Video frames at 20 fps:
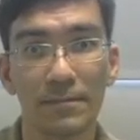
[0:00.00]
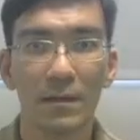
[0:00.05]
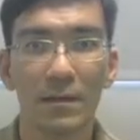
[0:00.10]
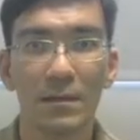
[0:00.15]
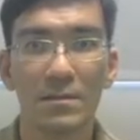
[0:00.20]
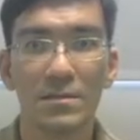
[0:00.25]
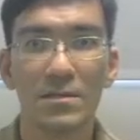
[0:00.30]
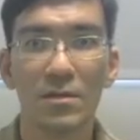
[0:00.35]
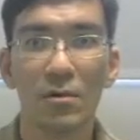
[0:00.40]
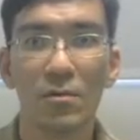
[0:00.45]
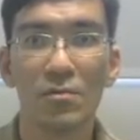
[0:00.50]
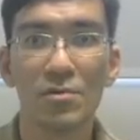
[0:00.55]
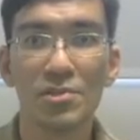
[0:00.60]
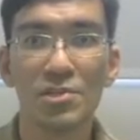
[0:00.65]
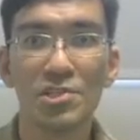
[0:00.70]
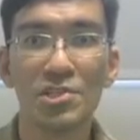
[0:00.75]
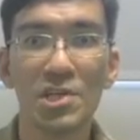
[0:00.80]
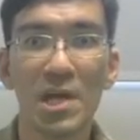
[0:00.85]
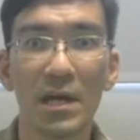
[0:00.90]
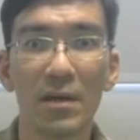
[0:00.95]

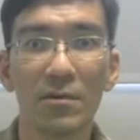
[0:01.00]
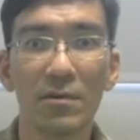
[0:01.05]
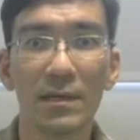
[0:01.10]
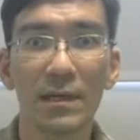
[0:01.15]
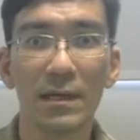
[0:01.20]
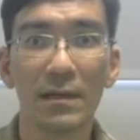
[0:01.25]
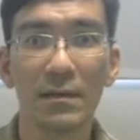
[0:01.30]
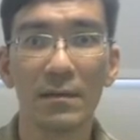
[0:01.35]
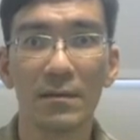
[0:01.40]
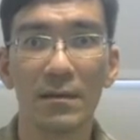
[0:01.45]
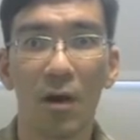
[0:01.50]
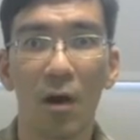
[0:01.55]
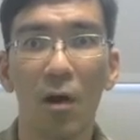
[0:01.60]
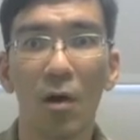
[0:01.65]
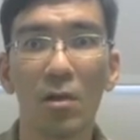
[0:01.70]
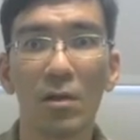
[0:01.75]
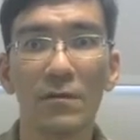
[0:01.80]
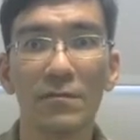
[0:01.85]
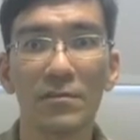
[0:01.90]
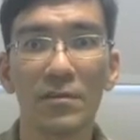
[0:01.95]
So generally,
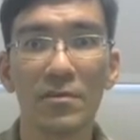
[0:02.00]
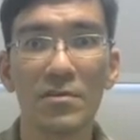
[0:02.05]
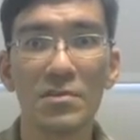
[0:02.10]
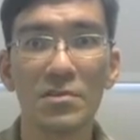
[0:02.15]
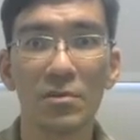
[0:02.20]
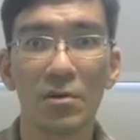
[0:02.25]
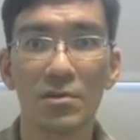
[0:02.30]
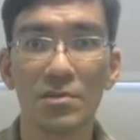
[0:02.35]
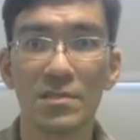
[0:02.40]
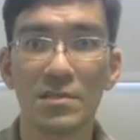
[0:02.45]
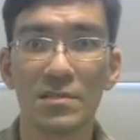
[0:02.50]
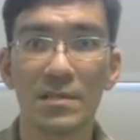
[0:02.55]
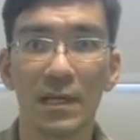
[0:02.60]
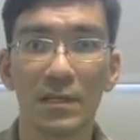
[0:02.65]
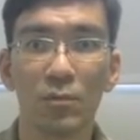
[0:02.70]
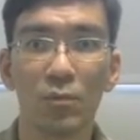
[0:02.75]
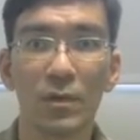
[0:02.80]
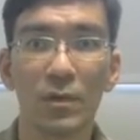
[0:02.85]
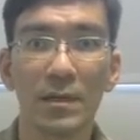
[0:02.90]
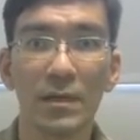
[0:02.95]
all of the resources
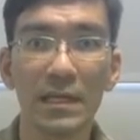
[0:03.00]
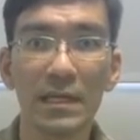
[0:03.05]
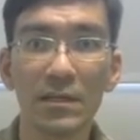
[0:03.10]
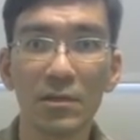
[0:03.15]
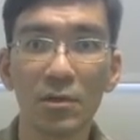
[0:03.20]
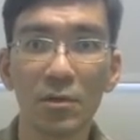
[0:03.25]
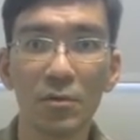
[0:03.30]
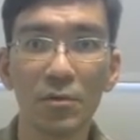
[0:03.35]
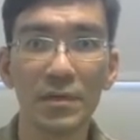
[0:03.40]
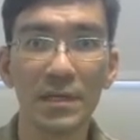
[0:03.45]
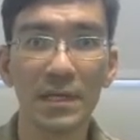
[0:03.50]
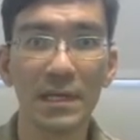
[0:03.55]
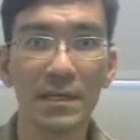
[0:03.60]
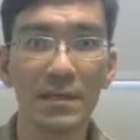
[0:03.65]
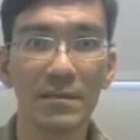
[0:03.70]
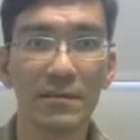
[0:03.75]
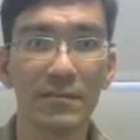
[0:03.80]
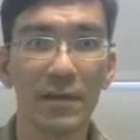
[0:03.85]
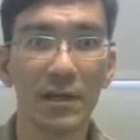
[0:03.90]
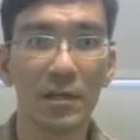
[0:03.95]
that we include
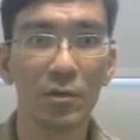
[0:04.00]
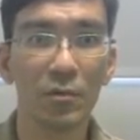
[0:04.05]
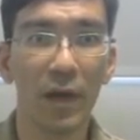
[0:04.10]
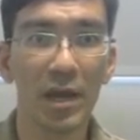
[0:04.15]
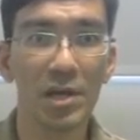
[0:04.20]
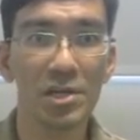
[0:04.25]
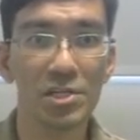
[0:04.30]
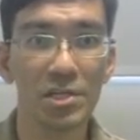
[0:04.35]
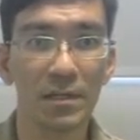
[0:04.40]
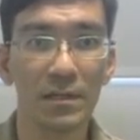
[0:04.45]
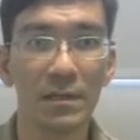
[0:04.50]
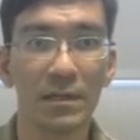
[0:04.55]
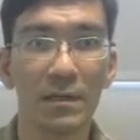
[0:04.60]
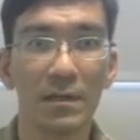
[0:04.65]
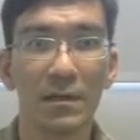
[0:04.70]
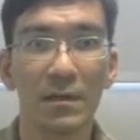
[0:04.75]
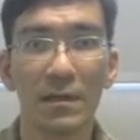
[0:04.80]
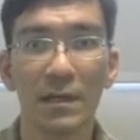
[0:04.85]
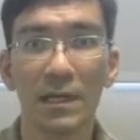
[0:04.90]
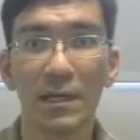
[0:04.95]
in the valuation
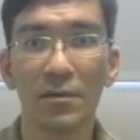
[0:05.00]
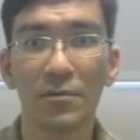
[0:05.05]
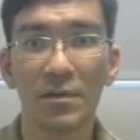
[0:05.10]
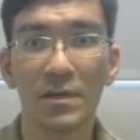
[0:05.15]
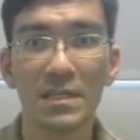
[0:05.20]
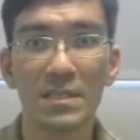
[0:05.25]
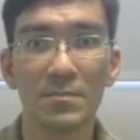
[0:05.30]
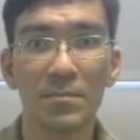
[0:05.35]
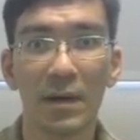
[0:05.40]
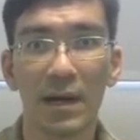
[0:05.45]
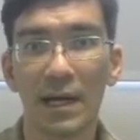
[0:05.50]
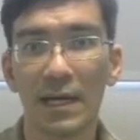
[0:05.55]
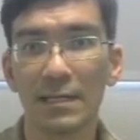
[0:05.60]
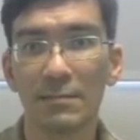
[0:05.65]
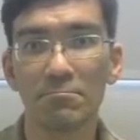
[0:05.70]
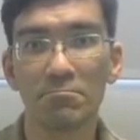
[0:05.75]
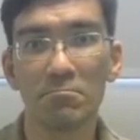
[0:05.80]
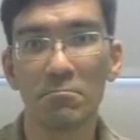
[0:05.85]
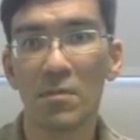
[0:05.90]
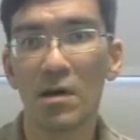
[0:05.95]
increased
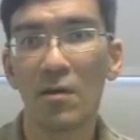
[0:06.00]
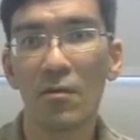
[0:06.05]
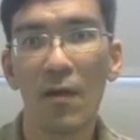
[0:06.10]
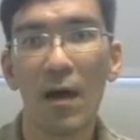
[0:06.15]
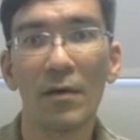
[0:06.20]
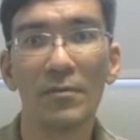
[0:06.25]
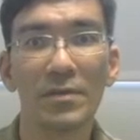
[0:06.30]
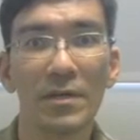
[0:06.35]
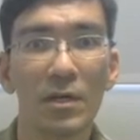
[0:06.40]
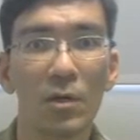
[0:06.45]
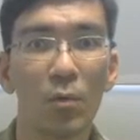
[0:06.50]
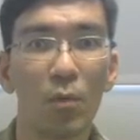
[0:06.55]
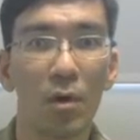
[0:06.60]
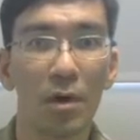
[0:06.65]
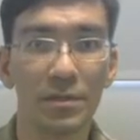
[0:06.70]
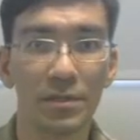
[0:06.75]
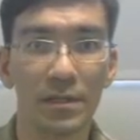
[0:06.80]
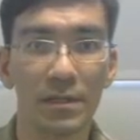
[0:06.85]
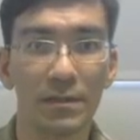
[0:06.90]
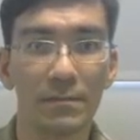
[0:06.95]
by around a
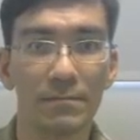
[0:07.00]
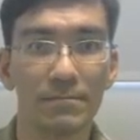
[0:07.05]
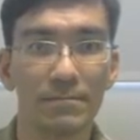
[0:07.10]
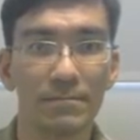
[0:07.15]
quarter.